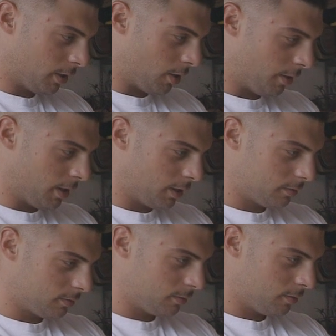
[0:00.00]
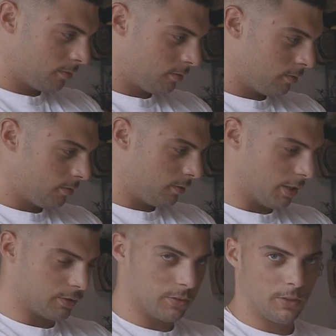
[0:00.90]
and all that.
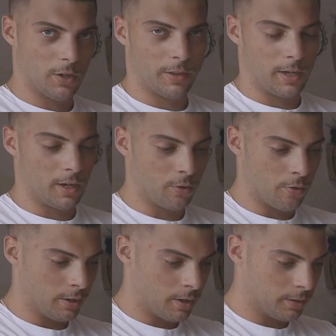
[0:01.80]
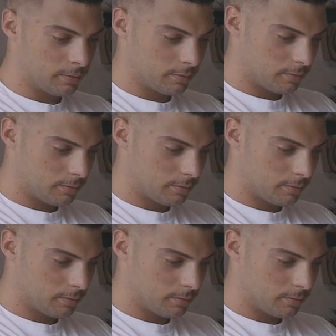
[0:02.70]
You guys can see all that going on.